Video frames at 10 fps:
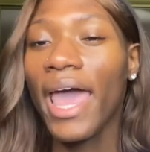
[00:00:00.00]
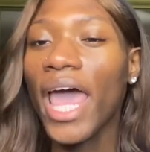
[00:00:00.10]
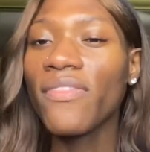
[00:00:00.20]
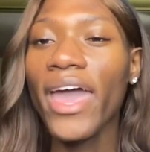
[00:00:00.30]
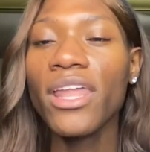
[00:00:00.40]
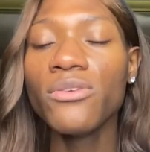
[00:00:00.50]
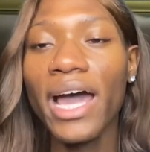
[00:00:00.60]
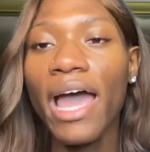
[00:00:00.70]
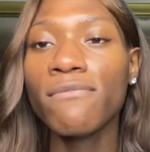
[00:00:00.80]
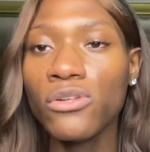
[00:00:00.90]
If they do
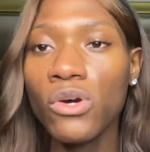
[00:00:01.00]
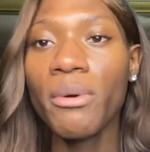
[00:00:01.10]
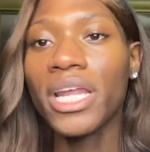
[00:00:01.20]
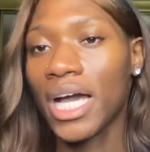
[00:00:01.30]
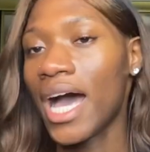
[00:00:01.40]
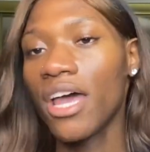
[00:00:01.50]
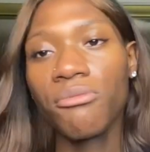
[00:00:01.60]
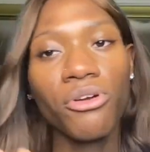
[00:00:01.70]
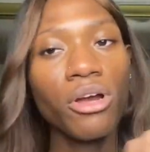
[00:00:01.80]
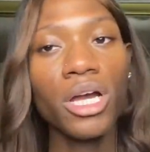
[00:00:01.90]
not have lube and a
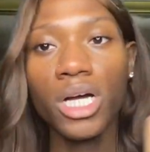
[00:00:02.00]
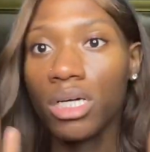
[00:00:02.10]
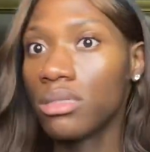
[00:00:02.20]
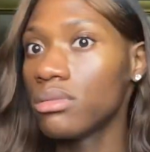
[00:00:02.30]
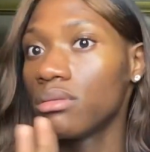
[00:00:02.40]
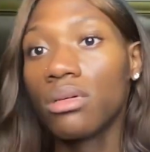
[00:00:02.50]
condom, girl,